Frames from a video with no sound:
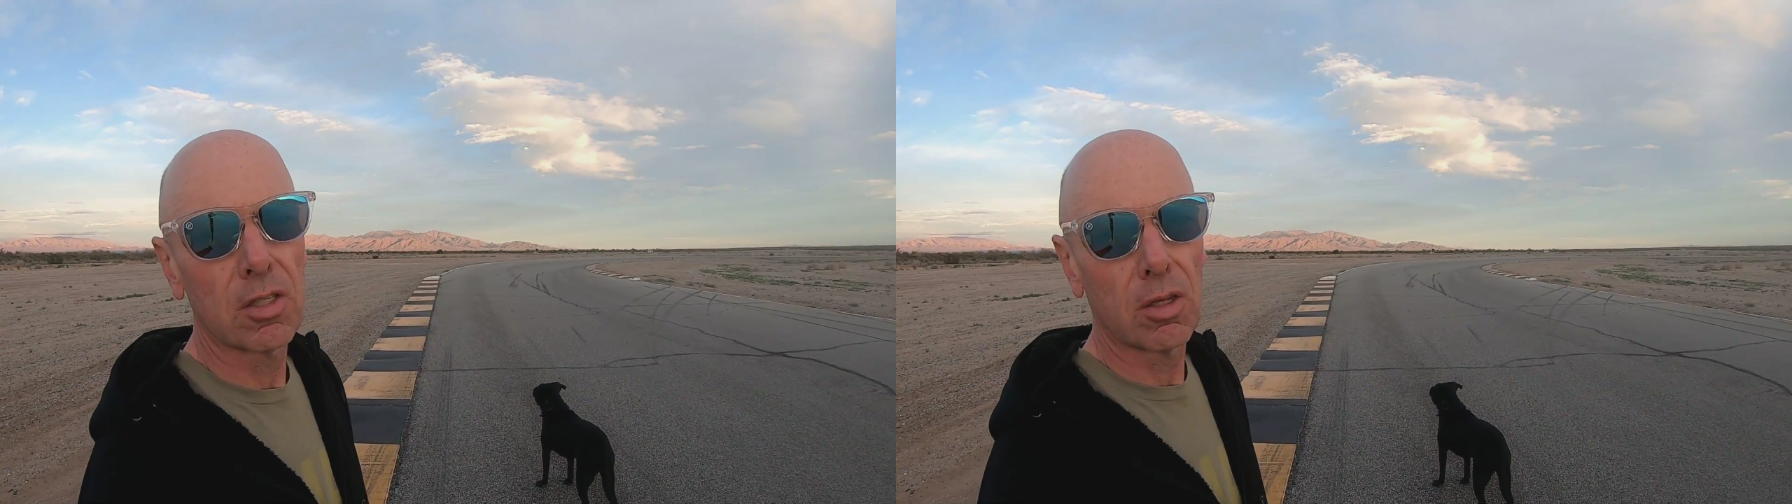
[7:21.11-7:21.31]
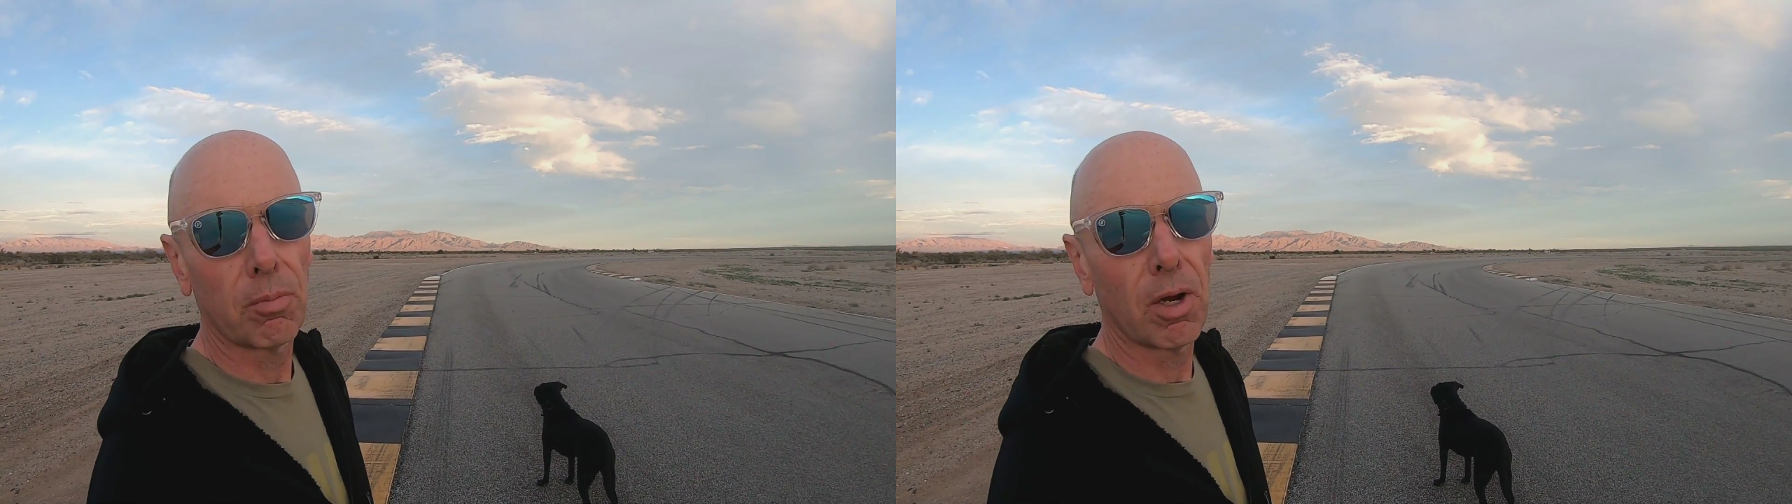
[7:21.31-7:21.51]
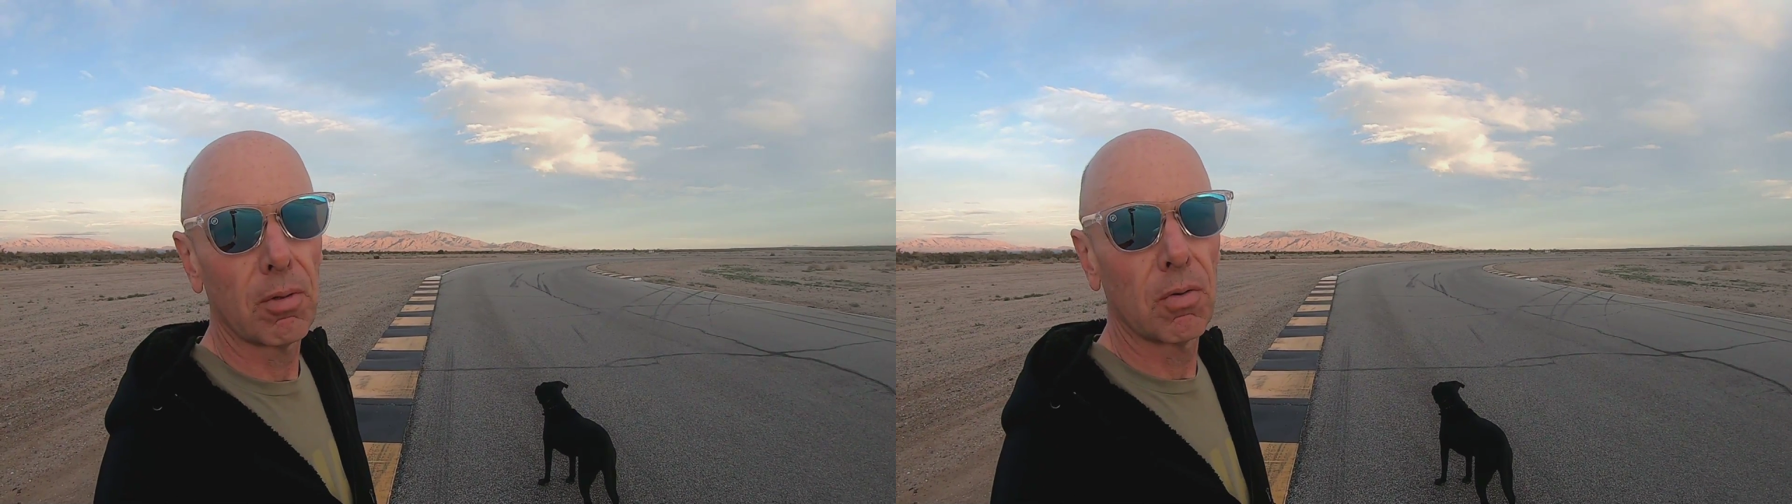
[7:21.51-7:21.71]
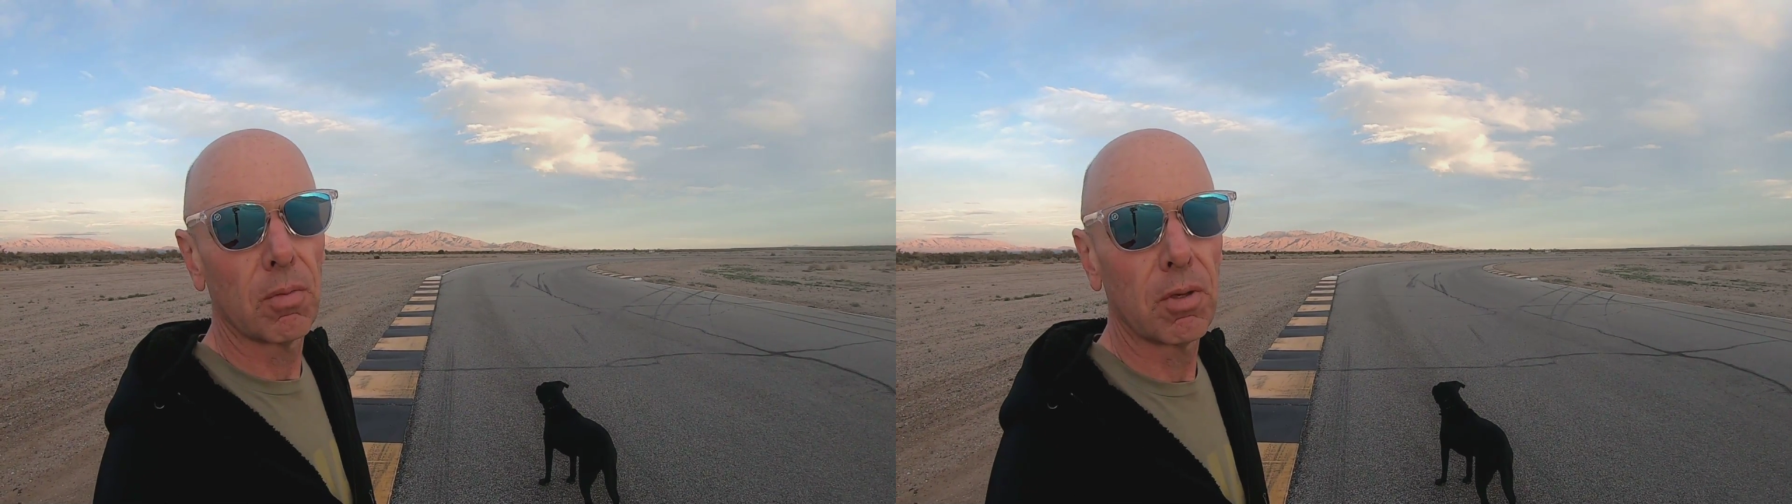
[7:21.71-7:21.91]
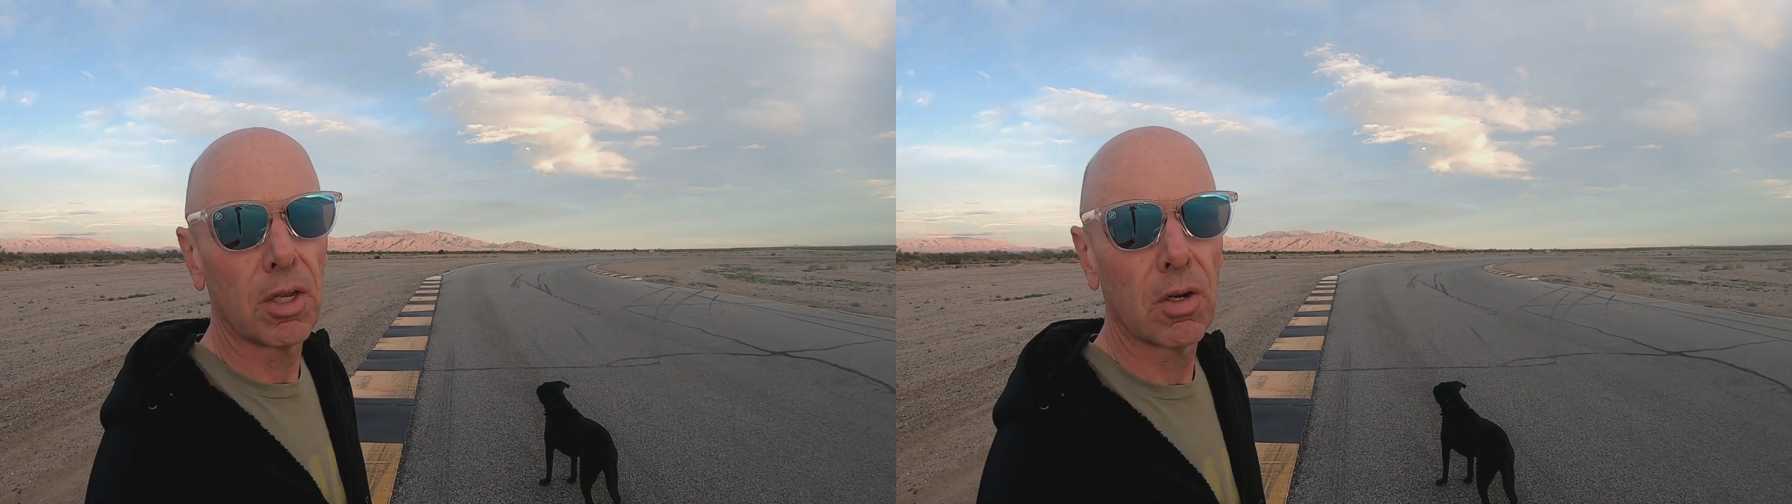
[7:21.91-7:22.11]
because they probably
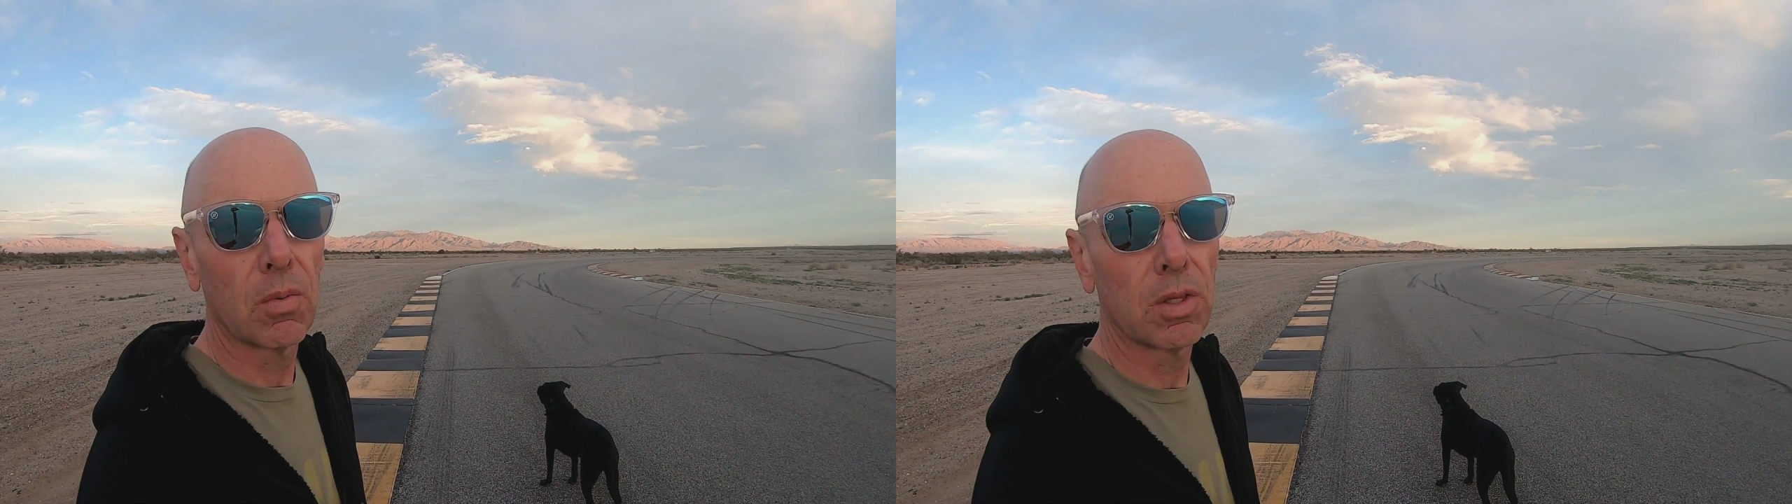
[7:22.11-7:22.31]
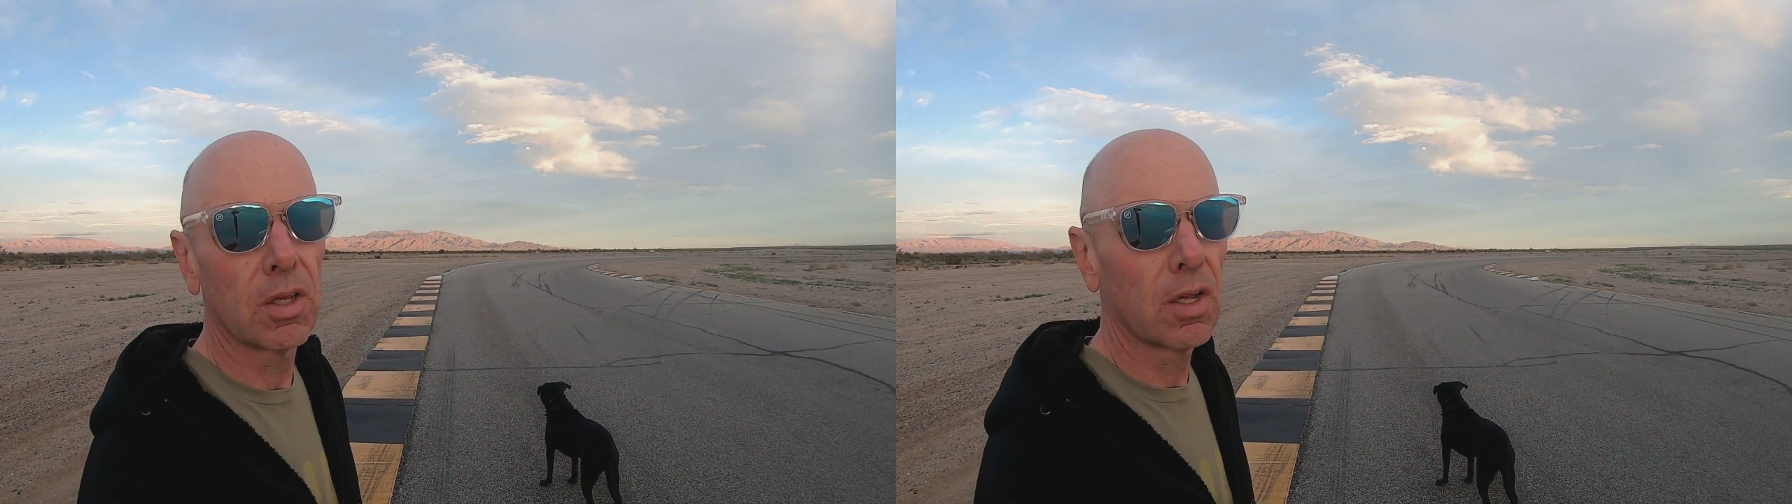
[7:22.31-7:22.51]
won't be here when